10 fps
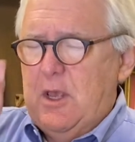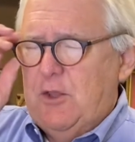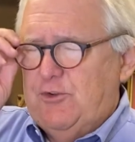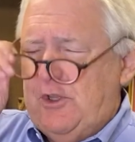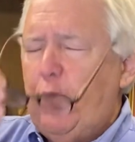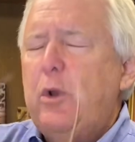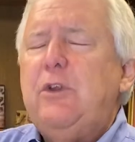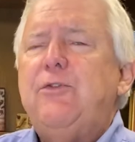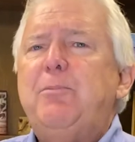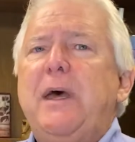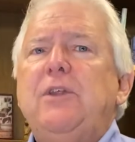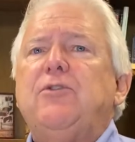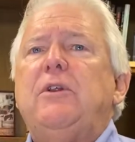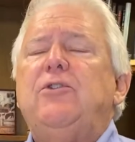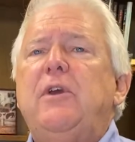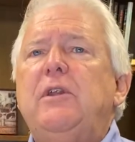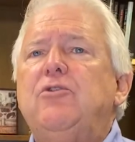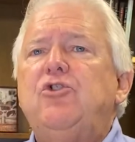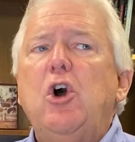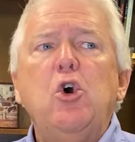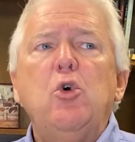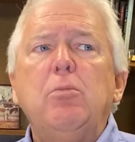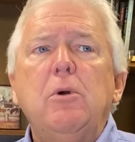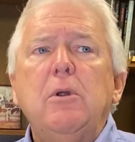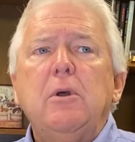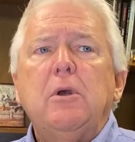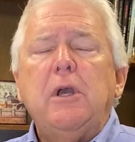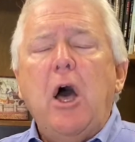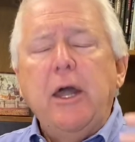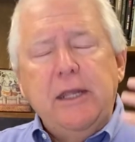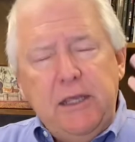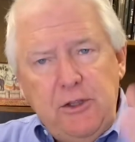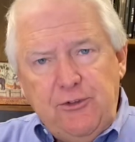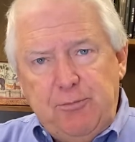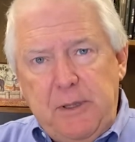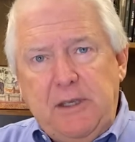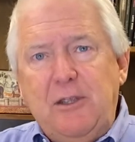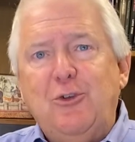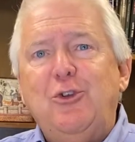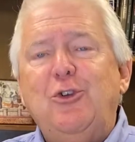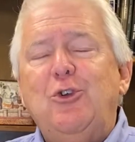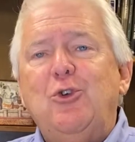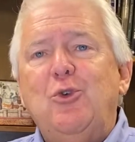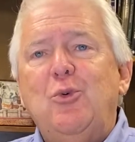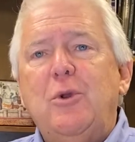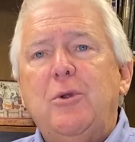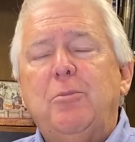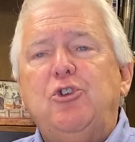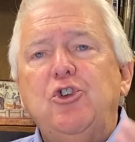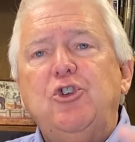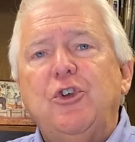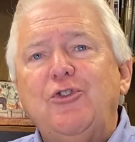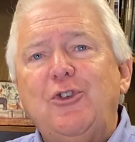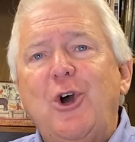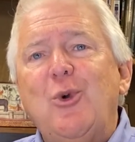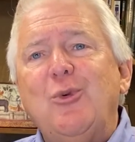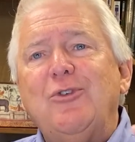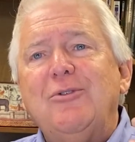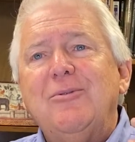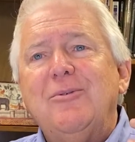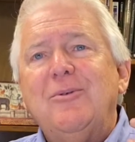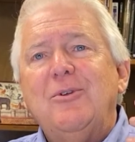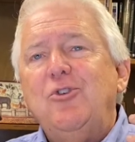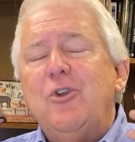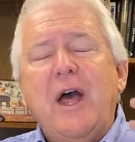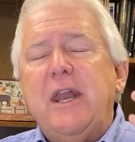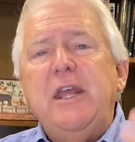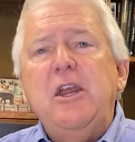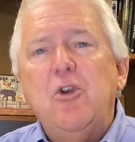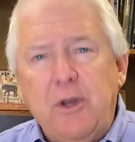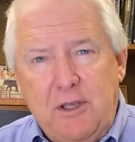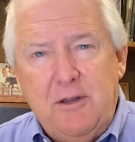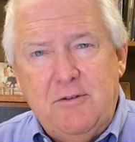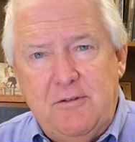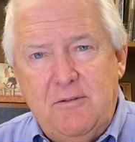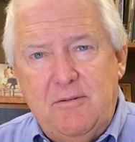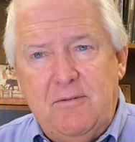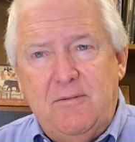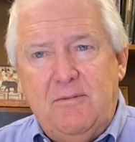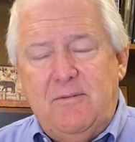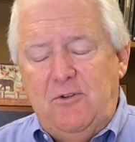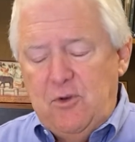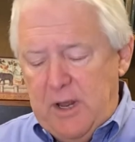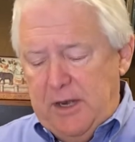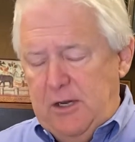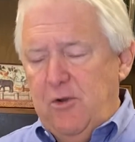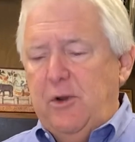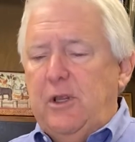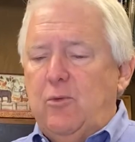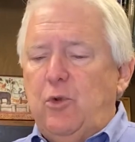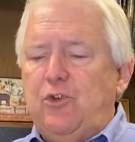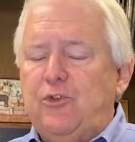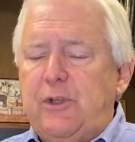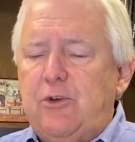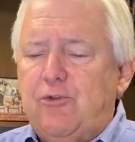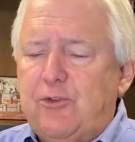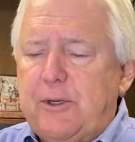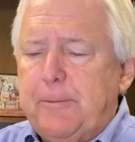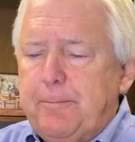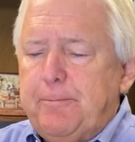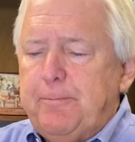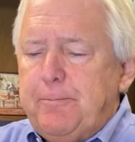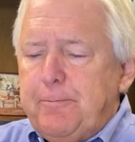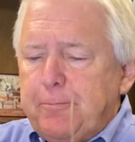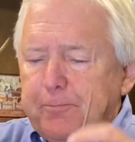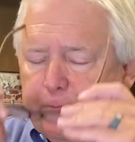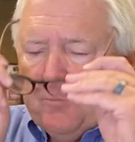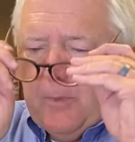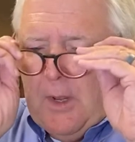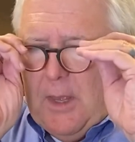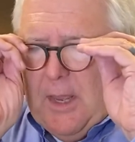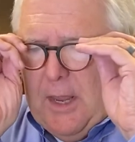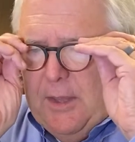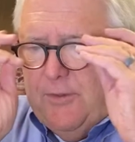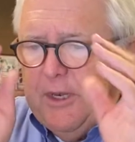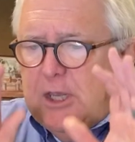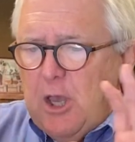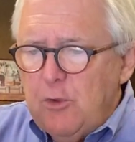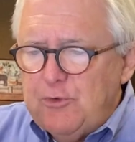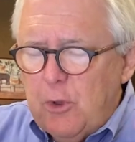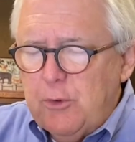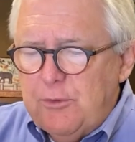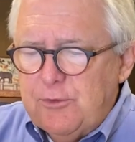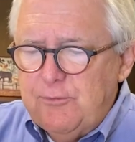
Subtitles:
See, what he's basically saying is, Job, God is speaking to you, but you're not hearing it. You're not hearing it, which is interesting. And then he goes on to this